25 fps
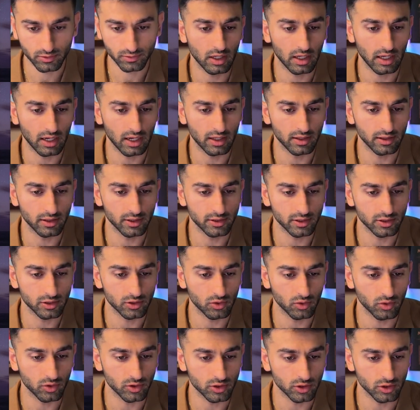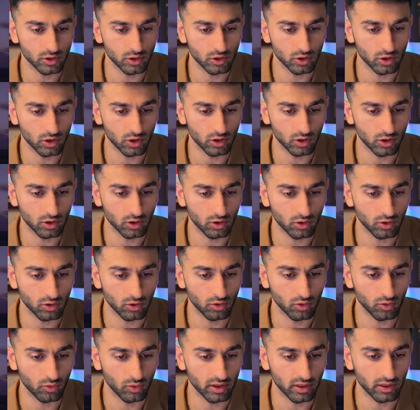And this is going to
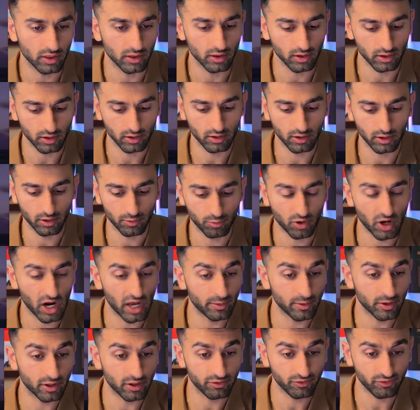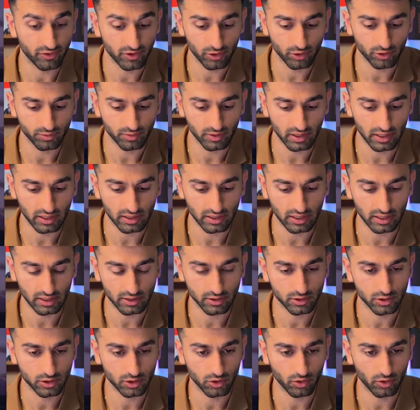go with the primary field being the
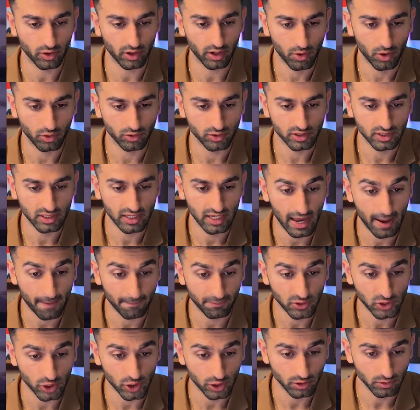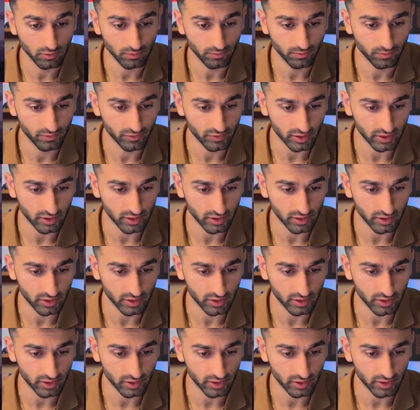Instagram post caption.